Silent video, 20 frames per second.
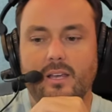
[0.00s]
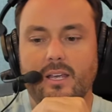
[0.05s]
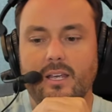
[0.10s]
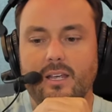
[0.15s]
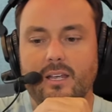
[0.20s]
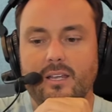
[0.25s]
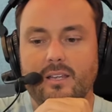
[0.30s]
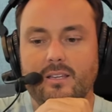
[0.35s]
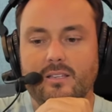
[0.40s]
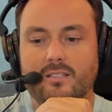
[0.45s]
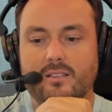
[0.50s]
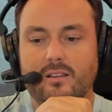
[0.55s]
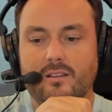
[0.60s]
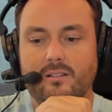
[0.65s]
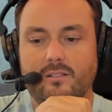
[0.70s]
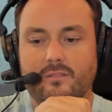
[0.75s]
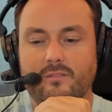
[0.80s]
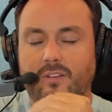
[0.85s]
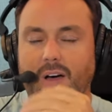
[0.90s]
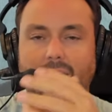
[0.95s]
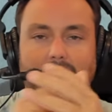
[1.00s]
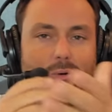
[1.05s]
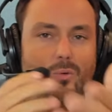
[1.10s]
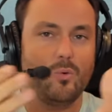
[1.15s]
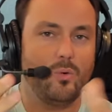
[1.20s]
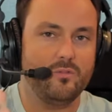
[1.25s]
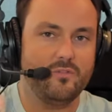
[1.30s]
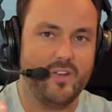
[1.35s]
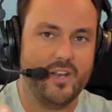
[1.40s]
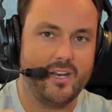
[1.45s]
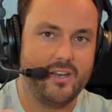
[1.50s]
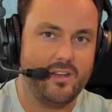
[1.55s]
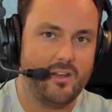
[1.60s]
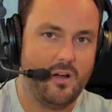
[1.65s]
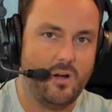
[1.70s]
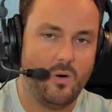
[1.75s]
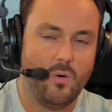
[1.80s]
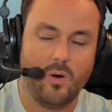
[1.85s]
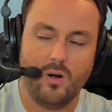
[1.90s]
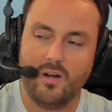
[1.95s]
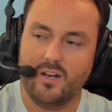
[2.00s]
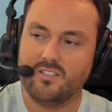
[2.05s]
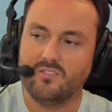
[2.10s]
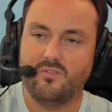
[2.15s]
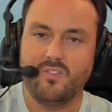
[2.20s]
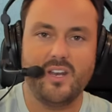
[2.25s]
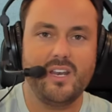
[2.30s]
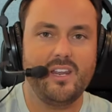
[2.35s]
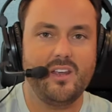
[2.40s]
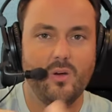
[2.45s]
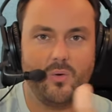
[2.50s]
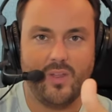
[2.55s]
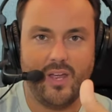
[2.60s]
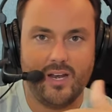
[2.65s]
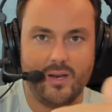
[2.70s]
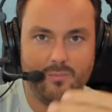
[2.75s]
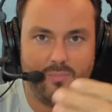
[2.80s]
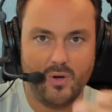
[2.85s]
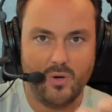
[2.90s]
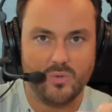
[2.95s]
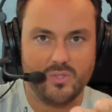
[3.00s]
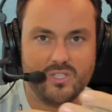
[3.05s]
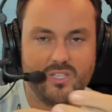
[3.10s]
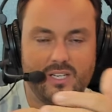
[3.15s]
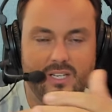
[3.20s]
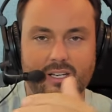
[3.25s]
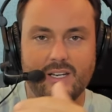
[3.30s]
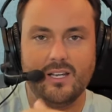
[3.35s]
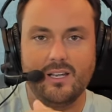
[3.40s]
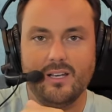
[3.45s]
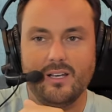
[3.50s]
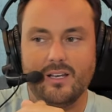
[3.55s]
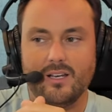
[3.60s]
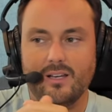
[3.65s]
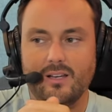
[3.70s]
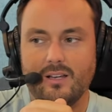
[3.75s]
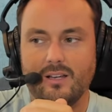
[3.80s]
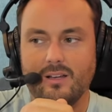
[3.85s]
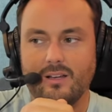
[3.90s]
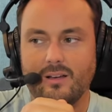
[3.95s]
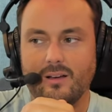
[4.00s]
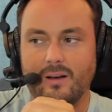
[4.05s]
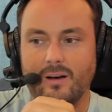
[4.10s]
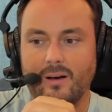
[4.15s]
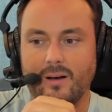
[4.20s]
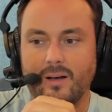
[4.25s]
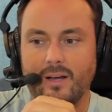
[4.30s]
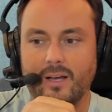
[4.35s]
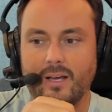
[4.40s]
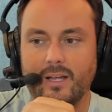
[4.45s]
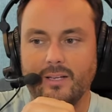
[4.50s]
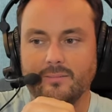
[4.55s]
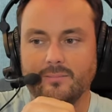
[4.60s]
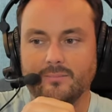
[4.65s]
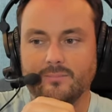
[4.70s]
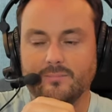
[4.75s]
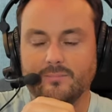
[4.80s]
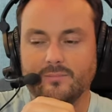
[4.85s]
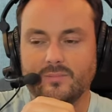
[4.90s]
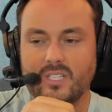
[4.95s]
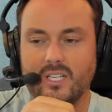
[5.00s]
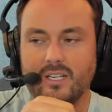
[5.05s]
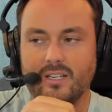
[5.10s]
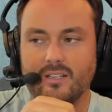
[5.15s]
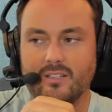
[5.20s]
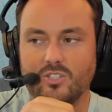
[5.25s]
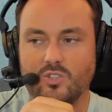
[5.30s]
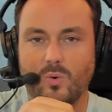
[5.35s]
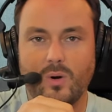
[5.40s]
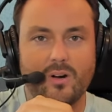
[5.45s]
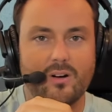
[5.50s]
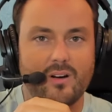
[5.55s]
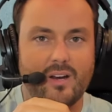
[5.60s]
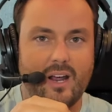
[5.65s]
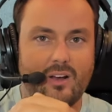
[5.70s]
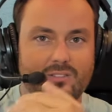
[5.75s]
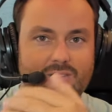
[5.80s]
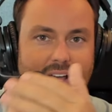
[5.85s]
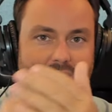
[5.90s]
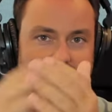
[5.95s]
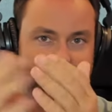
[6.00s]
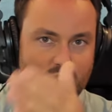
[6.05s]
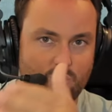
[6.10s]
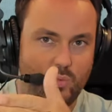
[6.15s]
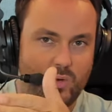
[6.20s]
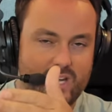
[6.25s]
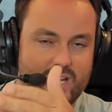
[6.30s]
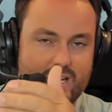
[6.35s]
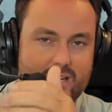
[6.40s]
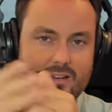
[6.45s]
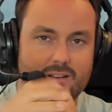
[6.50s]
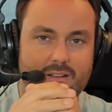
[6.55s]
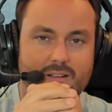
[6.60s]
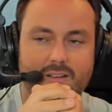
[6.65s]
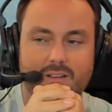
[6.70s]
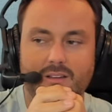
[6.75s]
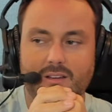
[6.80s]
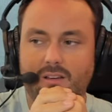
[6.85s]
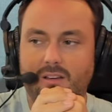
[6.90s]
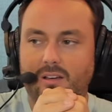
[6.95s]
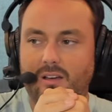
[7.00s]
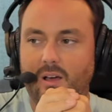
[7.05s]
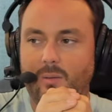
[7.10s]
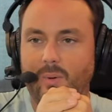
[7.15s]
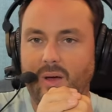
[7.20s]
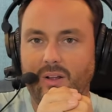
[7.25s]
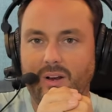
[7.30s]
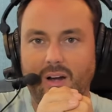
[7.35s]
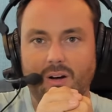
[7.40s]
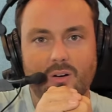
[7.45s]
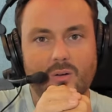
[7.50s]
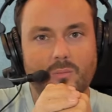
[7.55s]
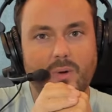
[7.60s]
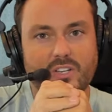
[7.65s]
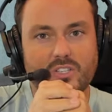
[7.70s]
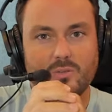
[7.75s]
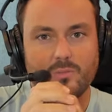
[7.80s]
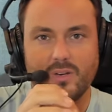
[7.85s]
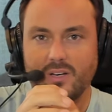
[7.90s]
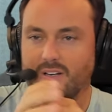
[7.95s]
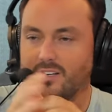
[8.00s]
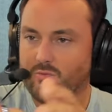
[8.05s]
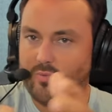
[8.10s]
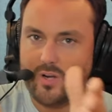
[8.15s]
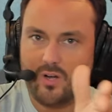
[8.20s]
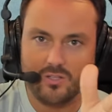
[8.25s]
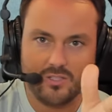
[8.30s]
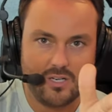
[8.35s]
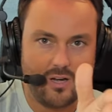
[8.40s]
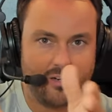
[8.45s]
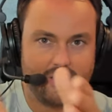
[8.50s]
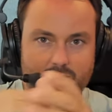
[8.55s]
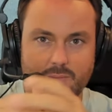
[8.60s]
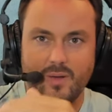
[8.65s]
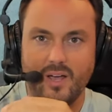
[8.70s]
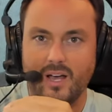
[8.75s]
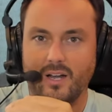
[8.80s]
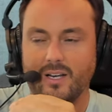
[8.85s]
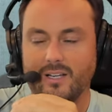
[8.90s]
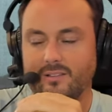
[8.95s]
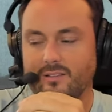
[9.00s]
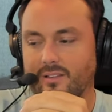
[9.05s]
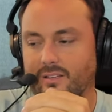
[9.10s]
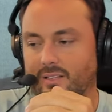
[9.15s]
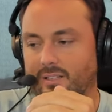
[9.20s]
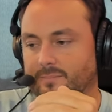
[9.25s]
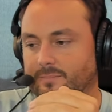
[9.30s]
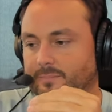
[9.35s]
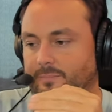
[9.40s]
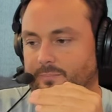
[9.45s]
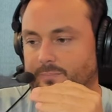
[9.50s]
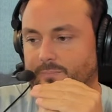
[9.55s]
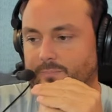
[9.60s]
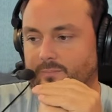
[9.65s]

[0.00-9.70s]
his viral video, or his video that he posted on his Twitter account last week about Eric Musselman, because we all talked about it, the